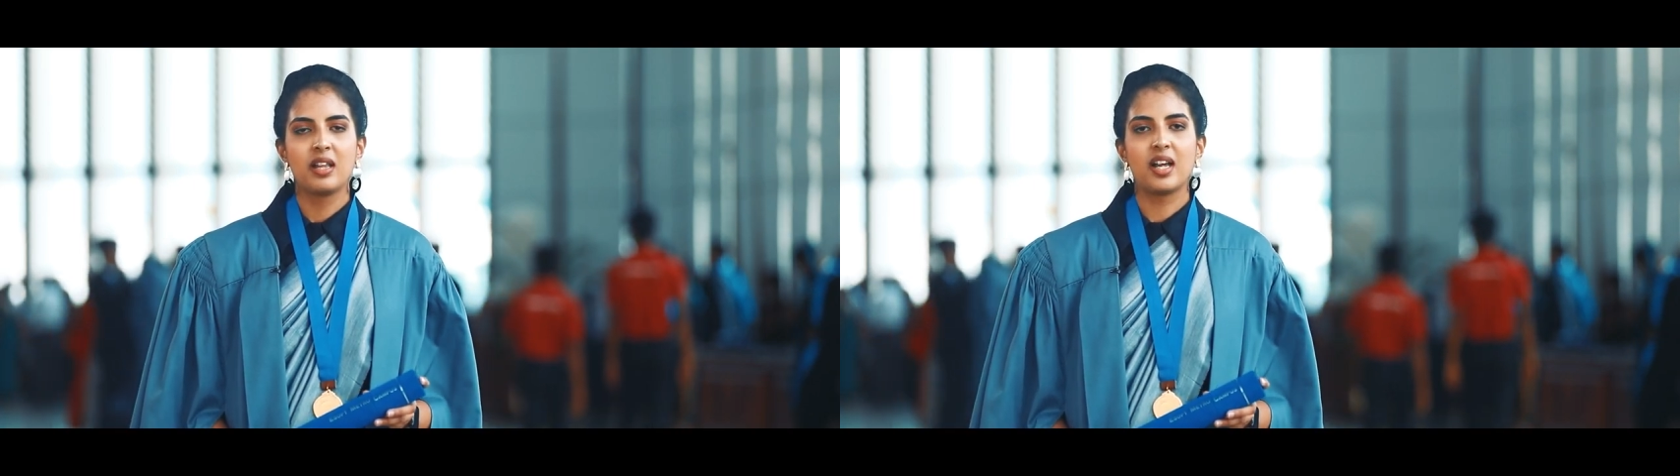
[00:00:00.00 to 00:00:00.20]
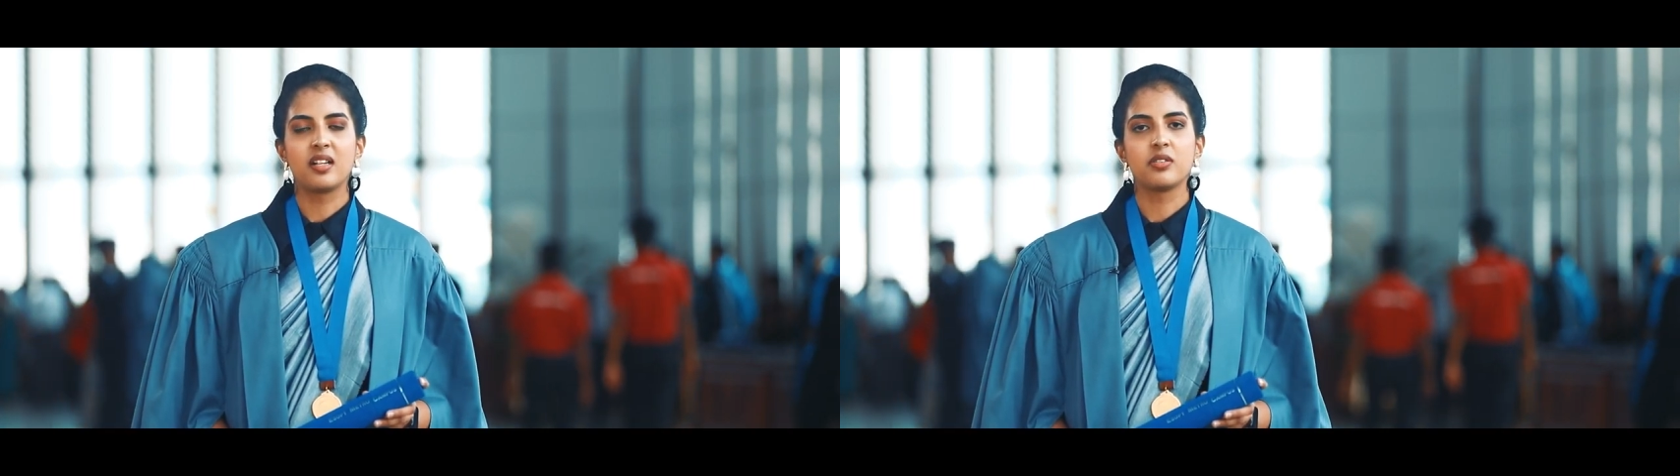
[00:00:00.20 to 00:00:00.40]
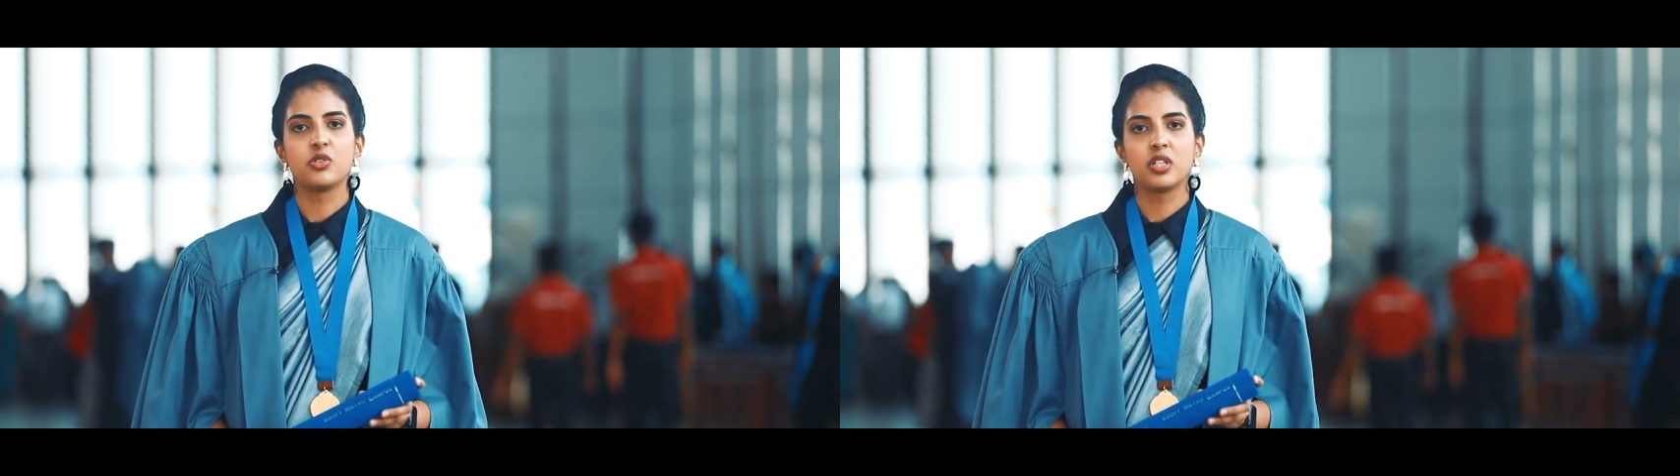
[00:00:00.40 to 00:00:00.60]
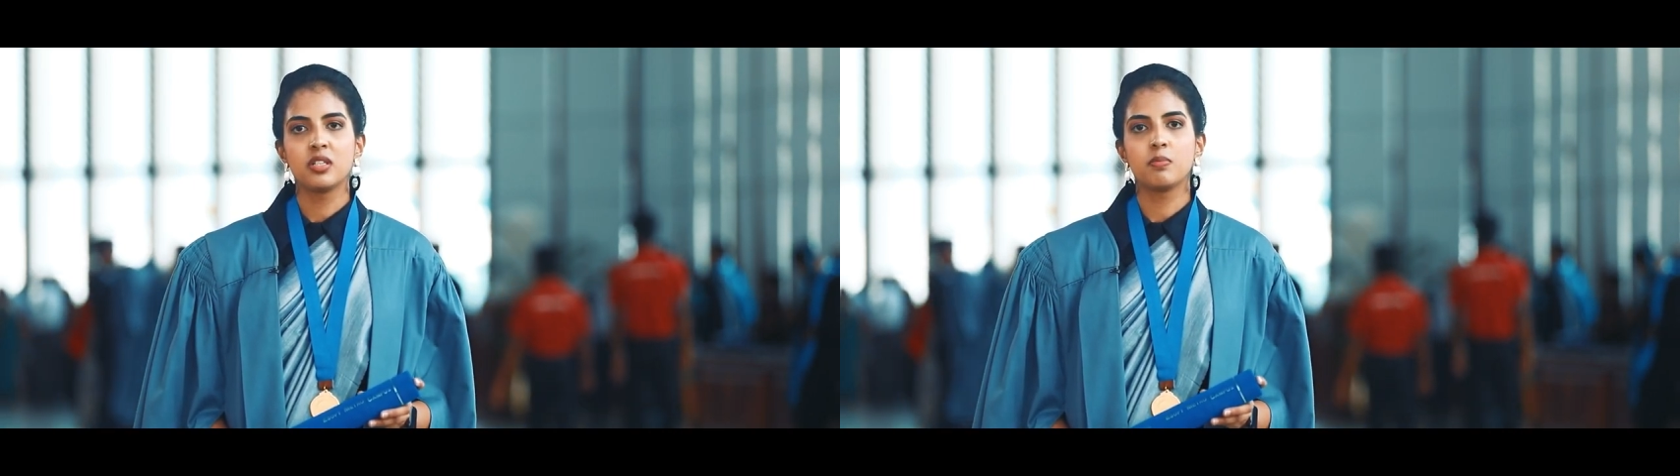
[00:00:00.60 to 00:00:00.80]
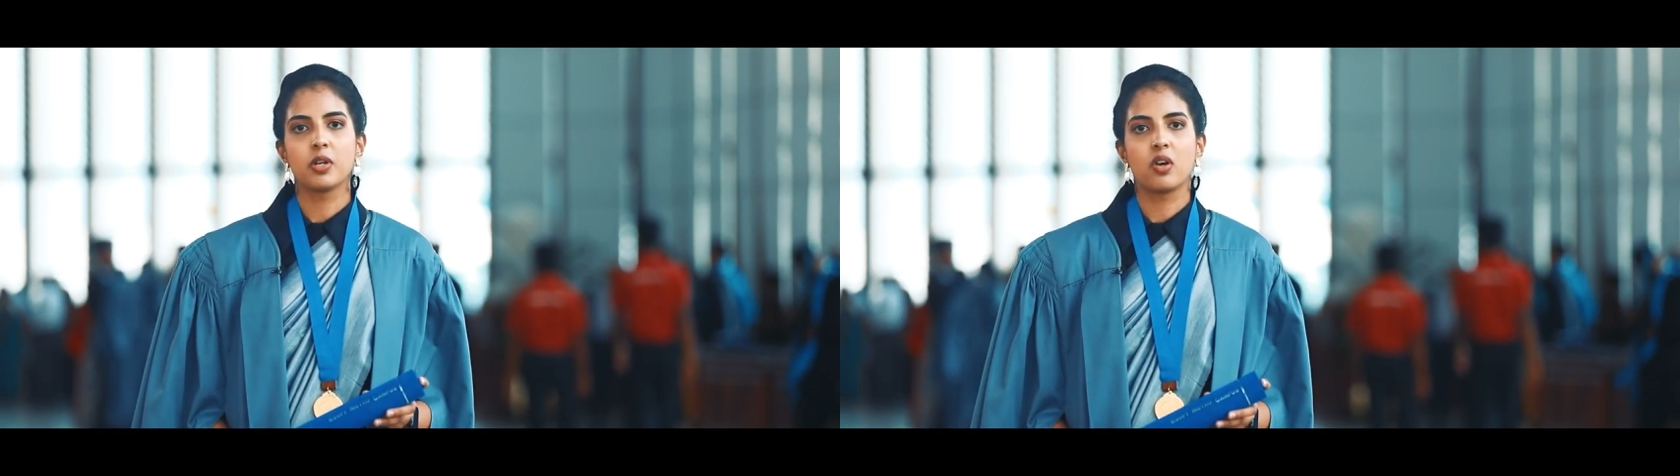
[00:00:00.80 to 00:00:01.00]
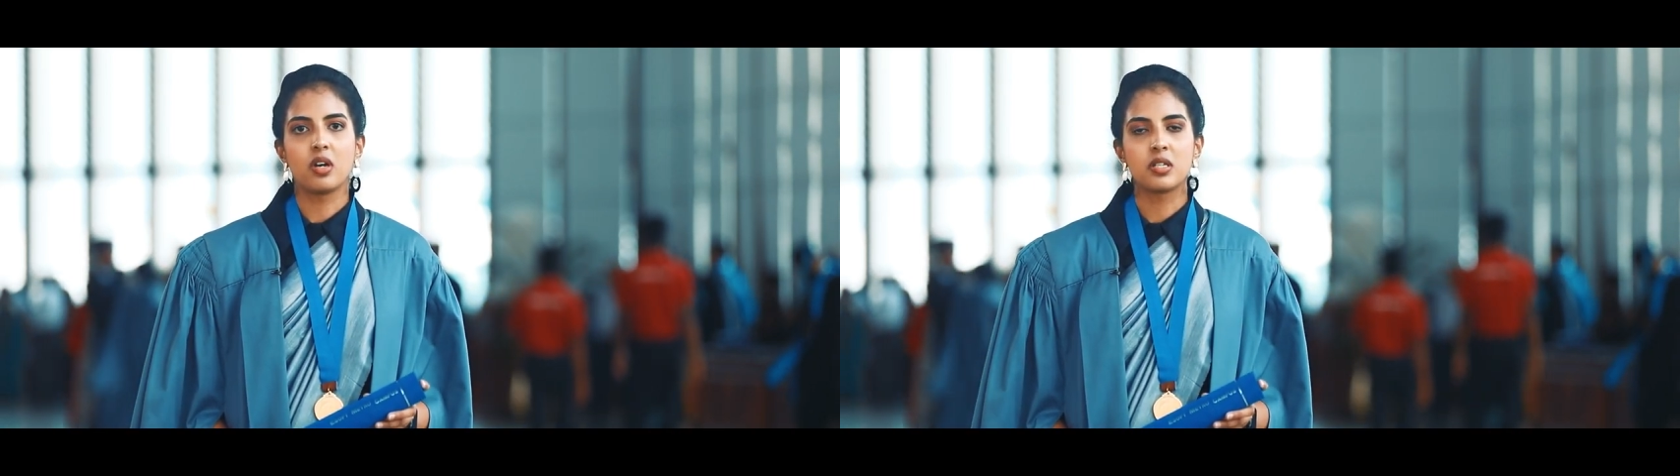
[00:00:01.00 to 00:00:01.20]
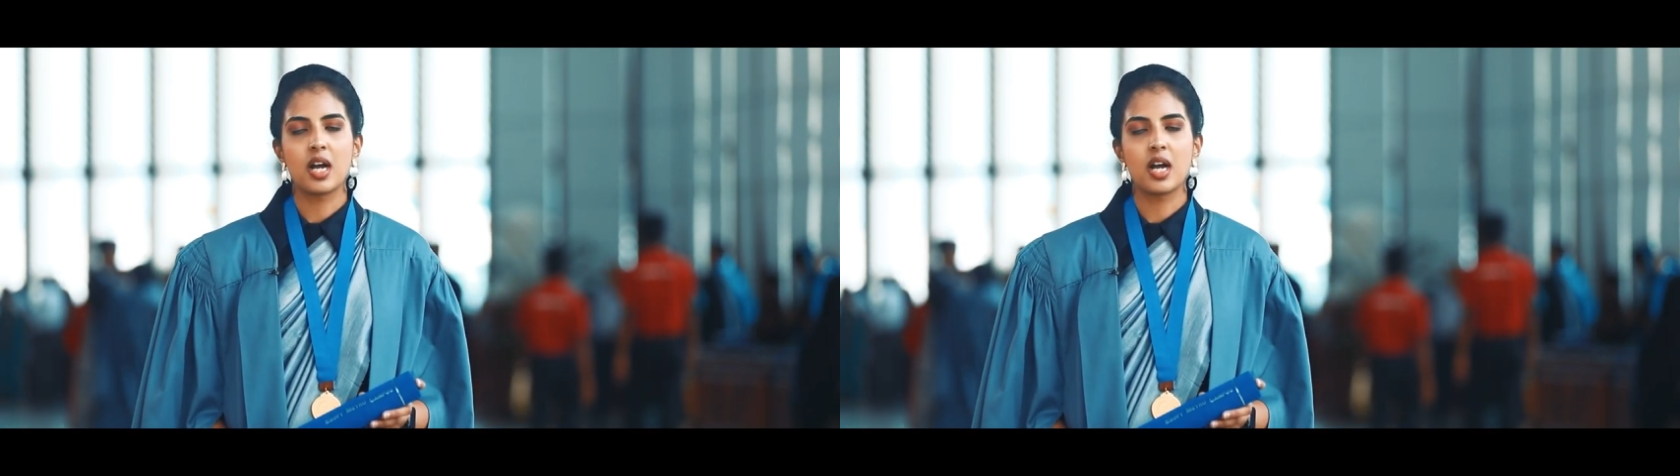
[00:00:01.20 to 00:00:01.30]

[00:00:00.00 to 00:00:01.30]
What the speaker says: That is just because